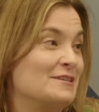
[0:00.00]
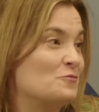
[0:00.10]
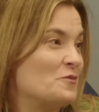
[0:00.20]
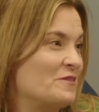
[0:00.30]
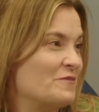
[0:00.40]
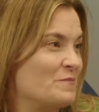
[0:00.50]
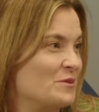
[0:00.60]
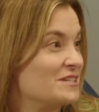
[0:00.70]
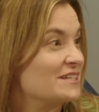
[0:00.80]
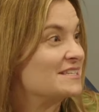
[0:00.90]
one of the
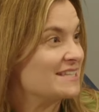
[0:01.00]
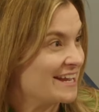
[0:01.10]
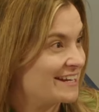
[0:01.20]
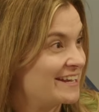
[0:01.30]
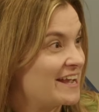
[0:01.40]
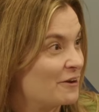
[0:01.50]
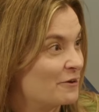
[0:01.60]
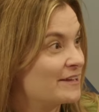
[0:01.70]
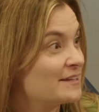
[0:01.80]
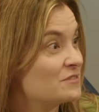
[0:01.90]
most exciting
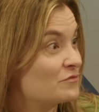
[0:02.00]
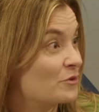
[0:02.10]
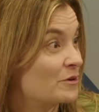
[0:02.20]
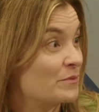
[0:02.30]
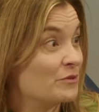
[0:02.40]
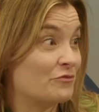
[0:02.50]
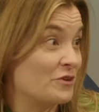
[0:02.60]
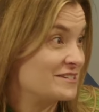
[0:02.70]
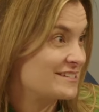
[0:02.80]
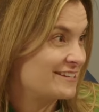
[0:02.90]
areas for both
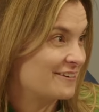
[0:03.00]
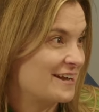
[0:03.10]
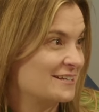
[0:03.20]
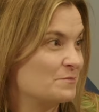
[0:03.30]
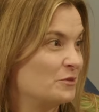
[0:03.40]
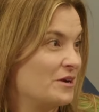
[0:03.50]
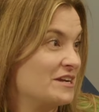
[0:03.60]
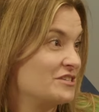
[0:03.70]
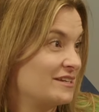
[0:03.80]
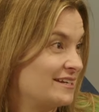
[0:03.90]
frontier
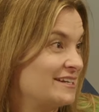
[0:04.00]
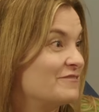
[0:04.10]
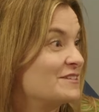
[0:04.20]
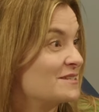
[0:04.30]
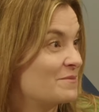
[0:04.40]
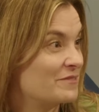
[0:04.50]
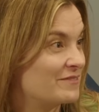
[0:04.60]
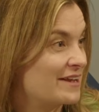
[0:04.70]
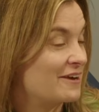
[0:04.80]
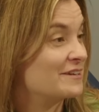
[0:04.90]
exploration and even some of
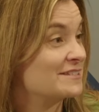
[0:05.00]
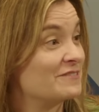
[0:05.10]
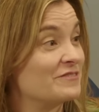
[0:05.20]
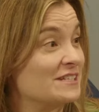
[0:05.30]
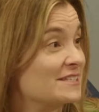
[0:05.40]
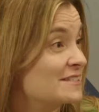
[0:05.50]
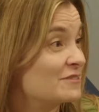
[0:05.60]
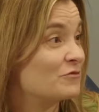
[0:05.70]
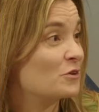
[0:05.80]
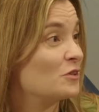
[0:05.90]
the areas that have
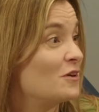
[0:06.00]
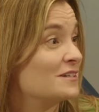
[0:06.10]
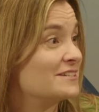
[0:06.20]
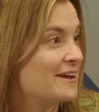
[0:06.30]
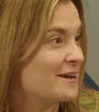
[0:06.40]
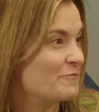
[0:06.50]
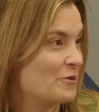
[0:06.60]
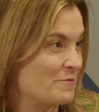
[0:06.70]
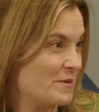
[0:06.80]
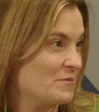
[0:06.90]
existed for a long time
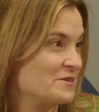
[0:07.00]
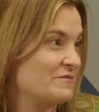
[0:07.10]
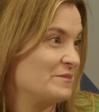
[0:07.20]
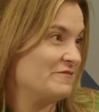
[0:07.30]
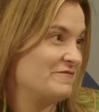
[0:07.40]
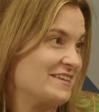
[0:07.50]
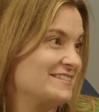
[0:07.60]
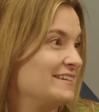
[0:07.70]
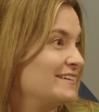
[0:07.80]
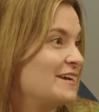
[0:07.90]
where members have been
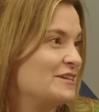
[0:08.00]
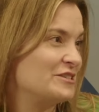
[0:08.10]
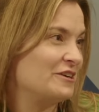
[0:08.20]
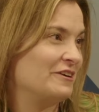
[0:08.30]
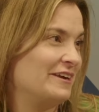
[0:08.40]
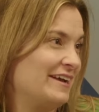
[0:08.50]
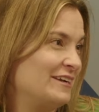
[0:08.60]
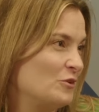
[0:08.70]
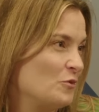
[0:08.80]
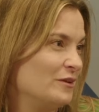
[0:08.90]
investing in Nigeria,
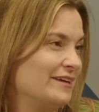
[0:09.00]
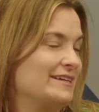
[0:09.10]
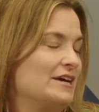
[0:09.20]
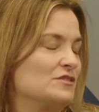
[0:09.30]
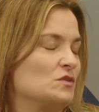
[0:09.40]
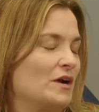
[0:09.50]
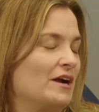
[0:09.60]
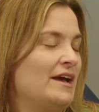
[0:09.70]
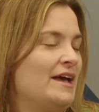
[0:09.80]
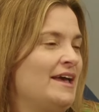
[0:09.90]
Angola, and
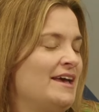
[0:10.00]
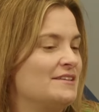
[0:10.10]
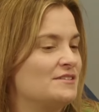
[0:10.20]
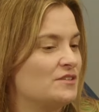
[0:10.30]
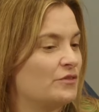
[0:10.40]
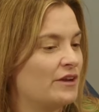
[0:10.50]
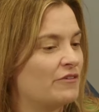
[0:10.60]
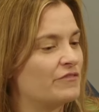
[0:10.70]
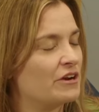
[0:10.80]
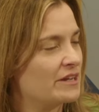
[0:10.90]
elsewhere. And so they
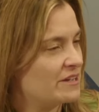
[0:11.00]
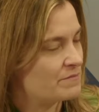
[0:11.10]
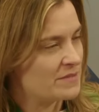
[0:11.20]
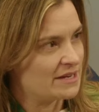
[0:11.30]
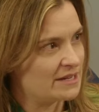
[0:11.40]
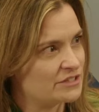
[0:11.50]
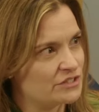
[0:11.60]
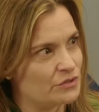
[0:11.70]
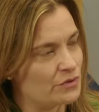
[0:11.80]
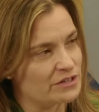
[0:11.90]
are very committed
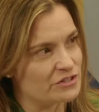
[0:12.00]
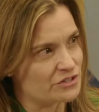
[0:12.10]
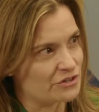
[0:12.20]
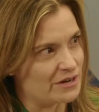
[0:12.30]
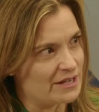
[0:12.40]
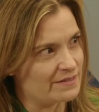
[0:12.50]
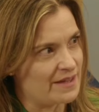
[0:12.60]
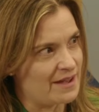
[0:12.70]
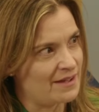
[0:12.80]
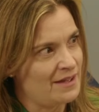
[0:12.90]
to ensuring that